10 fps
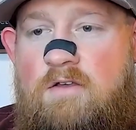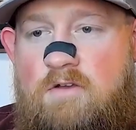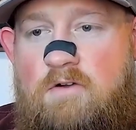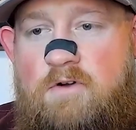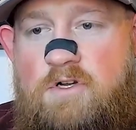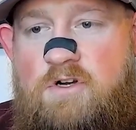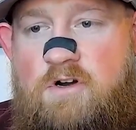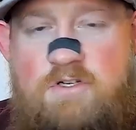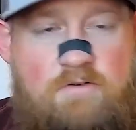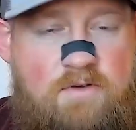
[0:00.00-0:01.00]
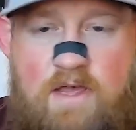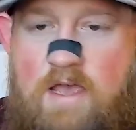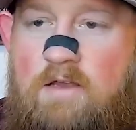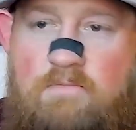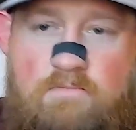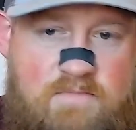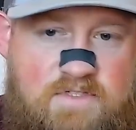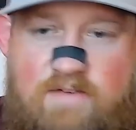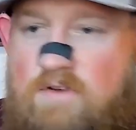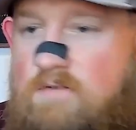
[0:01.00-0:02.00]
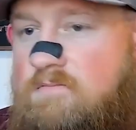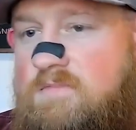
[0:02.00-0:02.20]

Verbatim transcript: they're going to charge you an eight, seven,